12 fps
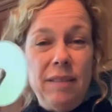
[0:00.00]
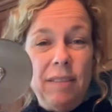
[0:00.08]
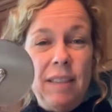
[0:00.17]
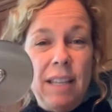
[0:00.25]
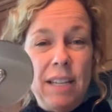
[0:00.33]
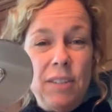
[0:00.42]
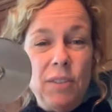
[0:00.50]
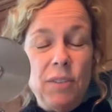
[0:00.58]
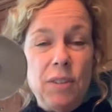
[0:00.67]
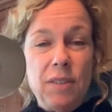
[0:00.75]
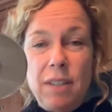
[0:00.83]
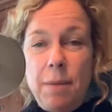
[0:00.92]
these are
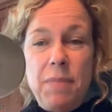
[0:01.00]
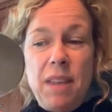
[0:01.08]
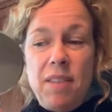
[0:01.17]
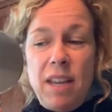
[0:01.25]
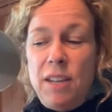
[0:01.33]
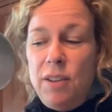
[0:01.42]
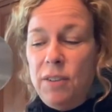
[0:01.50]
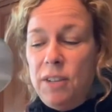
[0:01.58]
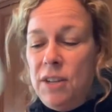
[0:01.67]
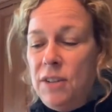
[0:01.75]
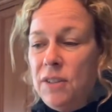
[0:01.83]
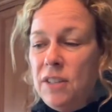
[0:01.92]
something that you could
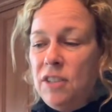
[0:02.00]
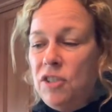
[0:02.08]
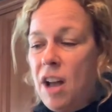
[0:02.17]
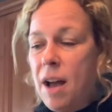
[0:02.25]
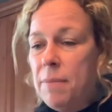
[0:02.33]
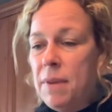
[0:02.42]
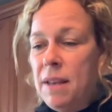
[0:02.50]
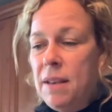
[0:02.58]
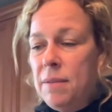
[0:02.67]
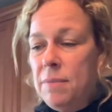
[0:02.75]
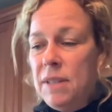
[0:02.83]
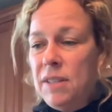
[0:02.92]
use to chop.
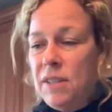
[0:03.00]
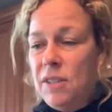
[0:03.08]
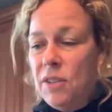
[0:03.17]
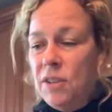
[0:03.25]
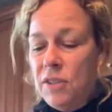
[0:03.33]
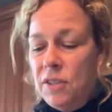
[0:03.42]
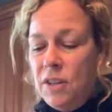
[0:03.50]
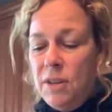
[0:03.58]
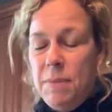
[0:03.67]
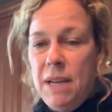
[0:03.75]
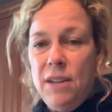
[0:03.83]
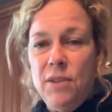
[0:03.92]
Mrs. Sardo is going to
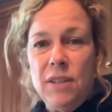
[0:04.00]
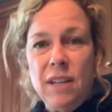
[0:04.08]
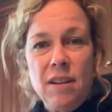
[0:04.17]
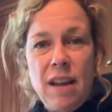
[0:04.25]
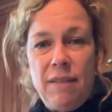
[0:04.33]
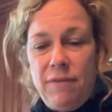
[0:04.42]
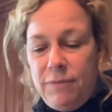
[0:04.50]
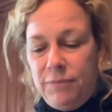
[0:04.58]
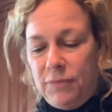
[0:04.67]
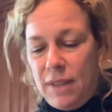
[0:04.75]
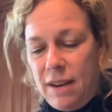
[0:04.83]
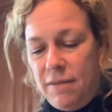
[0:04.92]
be using a knife.
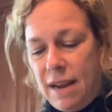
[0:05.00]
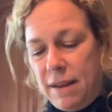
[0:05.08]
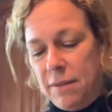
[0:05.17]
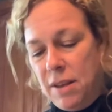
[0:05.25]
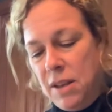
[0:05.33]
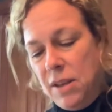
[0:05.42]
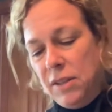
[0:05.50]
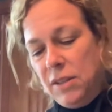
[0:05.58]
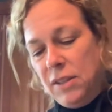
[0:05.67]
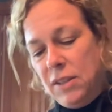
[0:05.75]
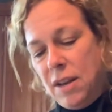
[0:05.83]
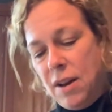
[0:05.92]
All right,
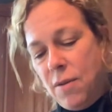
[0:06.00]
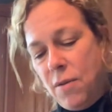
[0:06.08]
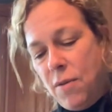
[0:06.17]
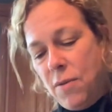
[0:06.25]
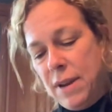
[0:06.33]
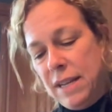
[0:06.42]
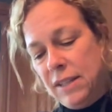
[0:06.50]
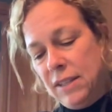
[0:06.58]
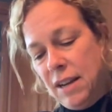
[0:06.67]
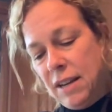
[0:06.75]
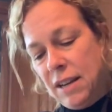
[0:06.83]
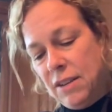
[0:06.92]
so always
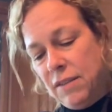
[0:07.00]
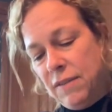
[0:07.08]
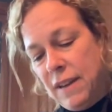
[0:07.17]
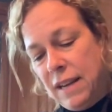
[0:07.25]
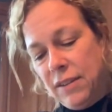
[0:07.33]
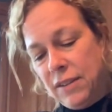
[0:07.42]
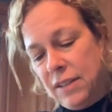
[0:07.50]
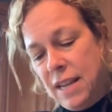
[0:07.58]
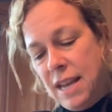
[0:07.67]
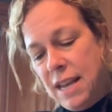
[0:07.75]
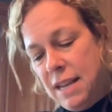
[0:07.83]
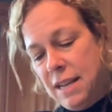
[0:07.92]
tucking your fingers
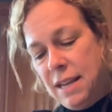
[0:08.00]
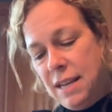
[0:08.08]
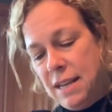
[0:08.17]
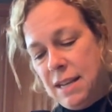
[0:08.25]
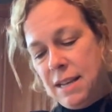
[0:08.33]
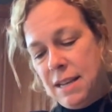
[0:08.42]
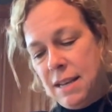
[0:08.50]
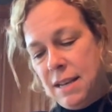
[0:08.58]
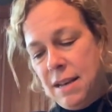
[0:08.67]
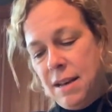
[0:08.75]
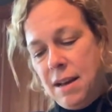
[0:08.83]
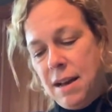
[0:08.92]
in.
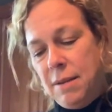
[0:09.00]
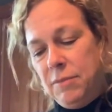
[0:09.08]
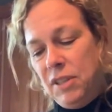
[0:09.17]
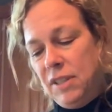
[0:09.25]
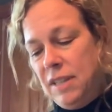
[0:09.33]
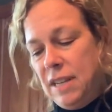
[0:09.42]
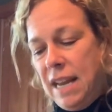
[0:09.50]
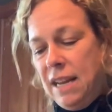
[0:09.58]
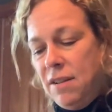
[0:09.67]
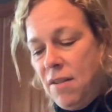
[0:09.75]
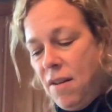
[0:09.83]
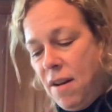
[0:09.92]
I'm just
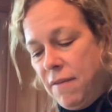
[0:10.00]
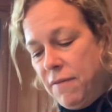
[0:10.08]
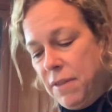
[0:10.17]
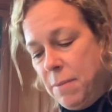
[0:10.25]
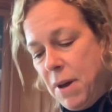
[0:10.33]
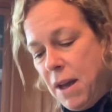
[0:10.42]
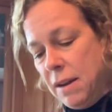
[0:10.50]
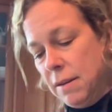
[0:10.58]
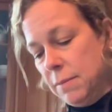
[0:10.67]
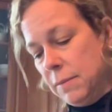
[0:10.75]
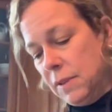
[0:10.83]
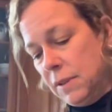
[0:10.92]
taking off the
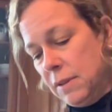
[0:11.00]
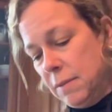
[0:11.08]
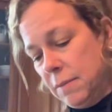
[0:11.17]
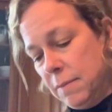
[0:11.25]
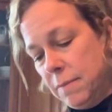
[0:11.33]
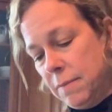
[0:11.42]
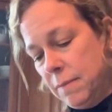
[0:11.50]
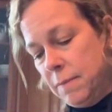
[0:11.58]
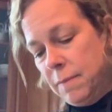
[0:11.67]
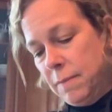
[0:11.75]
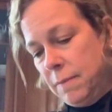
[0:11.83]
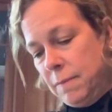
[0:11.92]
bottoms.
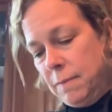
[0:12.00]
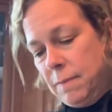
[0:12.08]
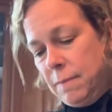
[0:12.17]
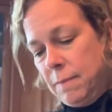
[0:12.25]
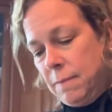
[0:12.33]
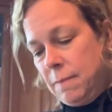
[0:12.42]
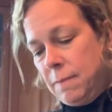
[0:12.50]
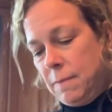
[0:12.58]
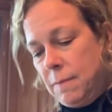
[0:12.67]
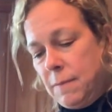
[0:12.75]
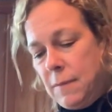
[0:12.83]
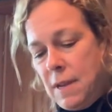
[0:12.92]
All
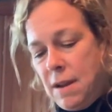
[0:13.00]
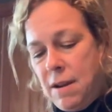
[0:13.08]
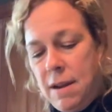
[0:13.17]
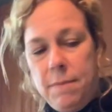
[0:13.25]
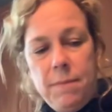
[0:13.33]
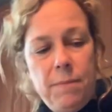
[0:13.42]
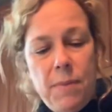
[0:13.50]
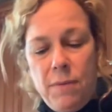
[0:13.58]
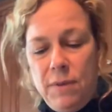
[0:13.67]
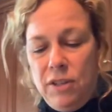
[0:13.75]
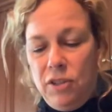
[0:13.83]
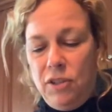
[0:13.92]
right, but
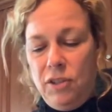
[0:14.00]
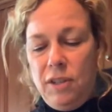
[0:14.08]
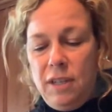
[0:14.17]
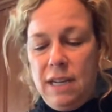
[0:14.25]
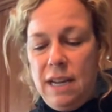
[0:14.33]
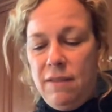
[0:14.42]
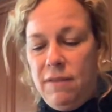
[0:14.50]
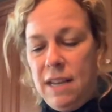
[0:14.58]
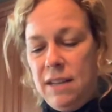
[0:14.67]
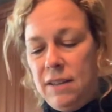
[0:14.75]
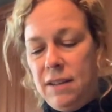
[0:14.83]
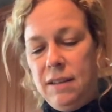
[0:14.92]
we should give
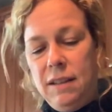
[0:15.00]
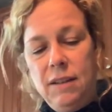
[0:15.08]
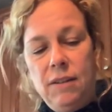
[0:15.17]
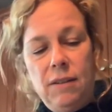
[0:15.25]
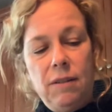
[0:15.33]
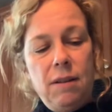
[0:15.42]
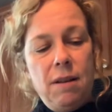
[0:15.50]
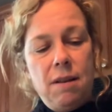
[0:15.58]
these a little